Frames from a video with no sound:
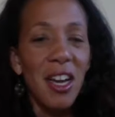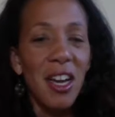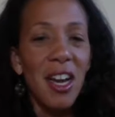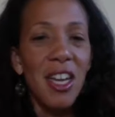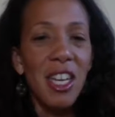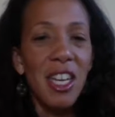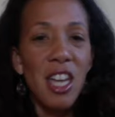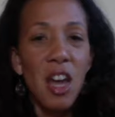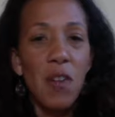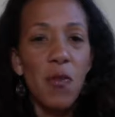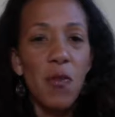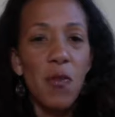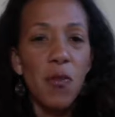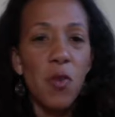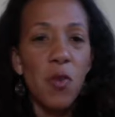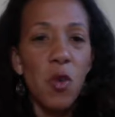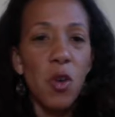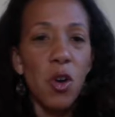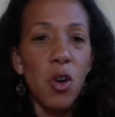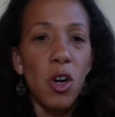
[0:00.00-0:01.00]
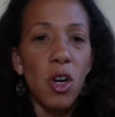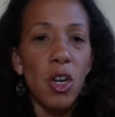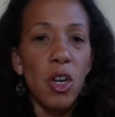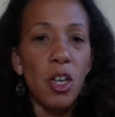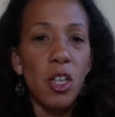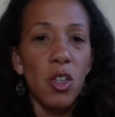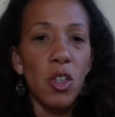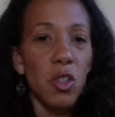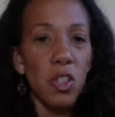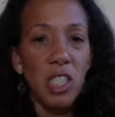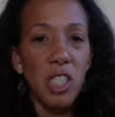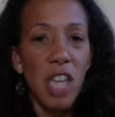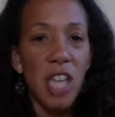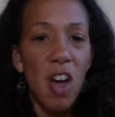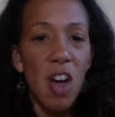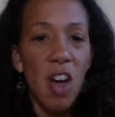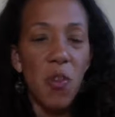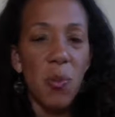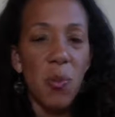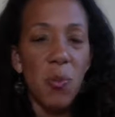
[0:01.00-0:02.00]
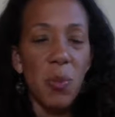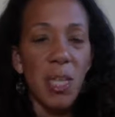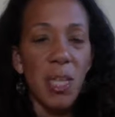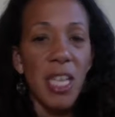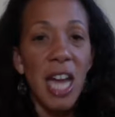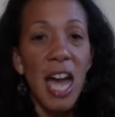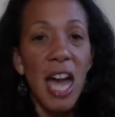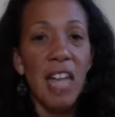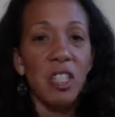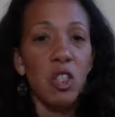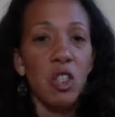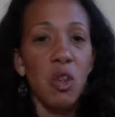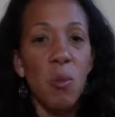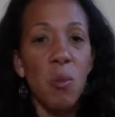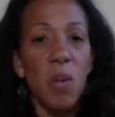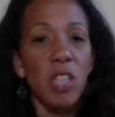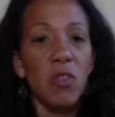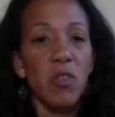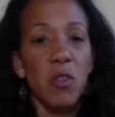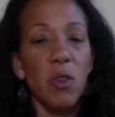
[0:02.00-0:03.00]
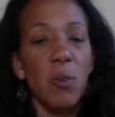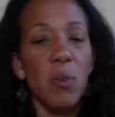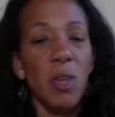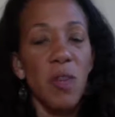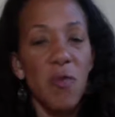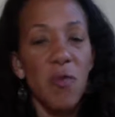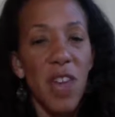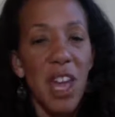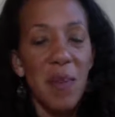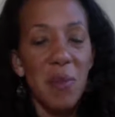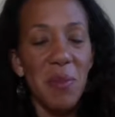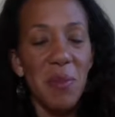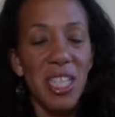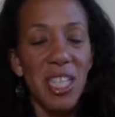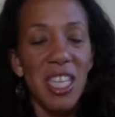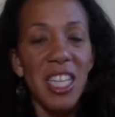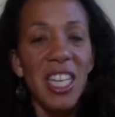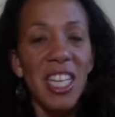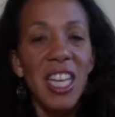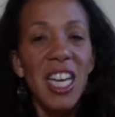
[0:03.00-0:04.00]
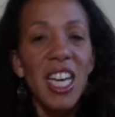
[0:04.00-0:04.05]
enough for yourself, but not too much for a big family.